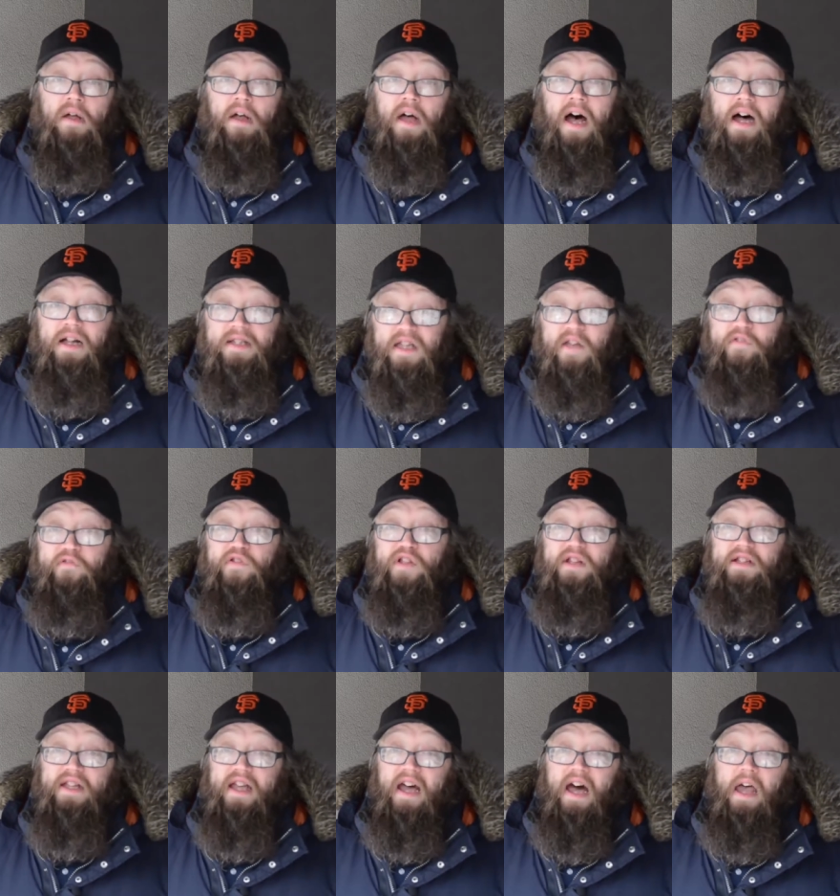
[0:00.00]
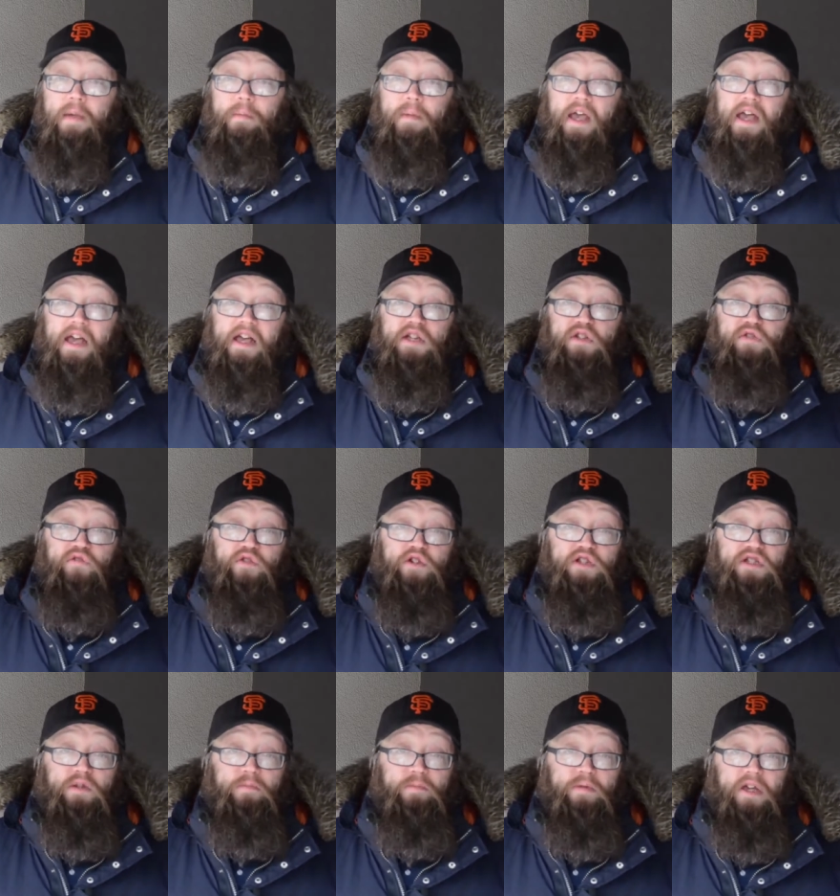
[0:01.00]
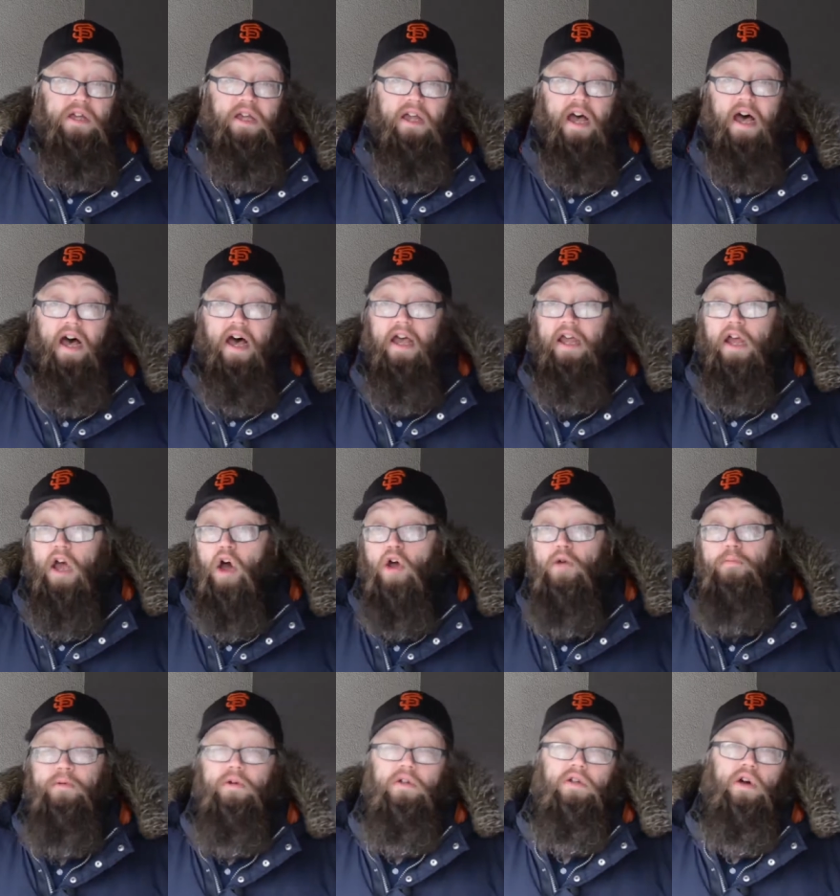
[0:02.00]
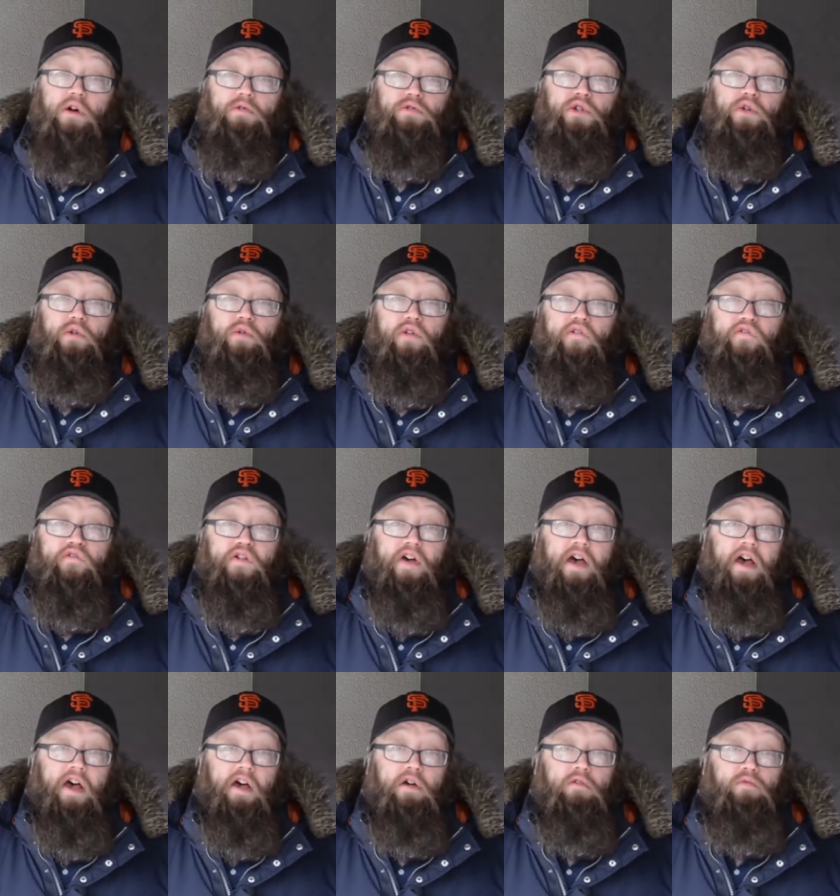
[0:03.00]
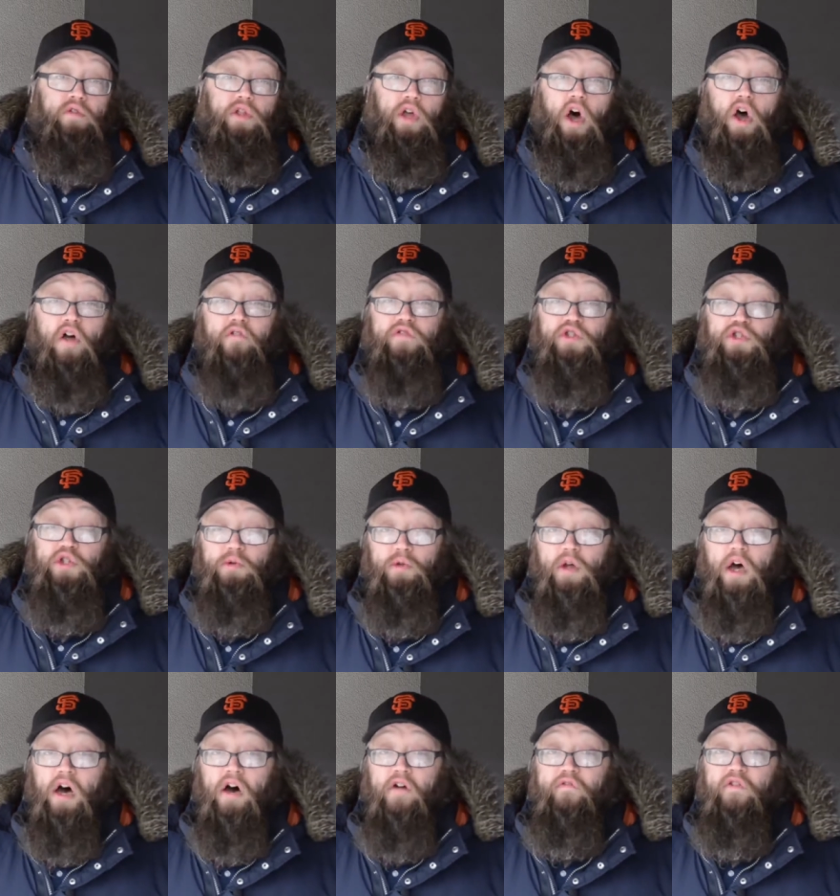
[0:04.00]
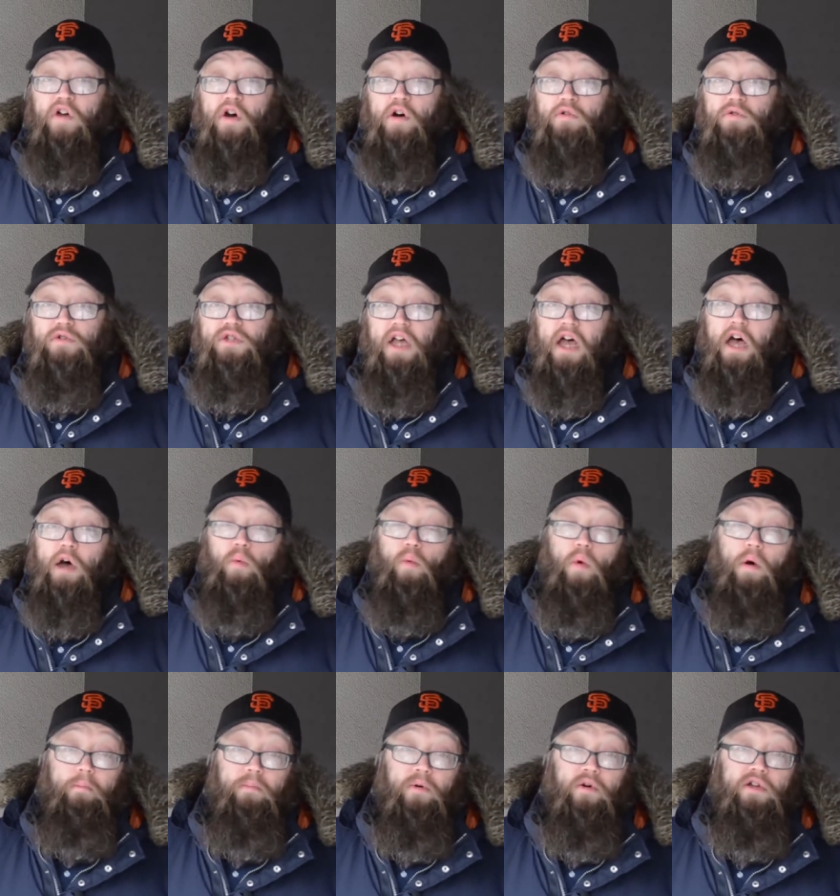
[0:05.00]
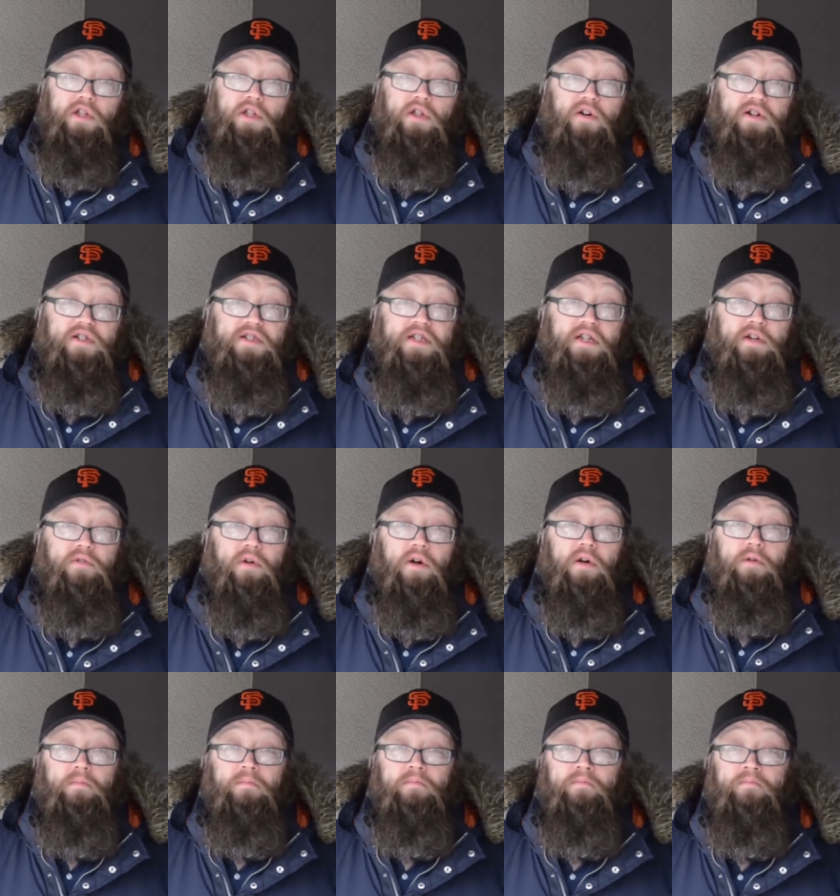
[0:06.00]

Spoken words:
Our tip for this game is for it to be a open goal scoring affair with over 2.5 goals at 1.90.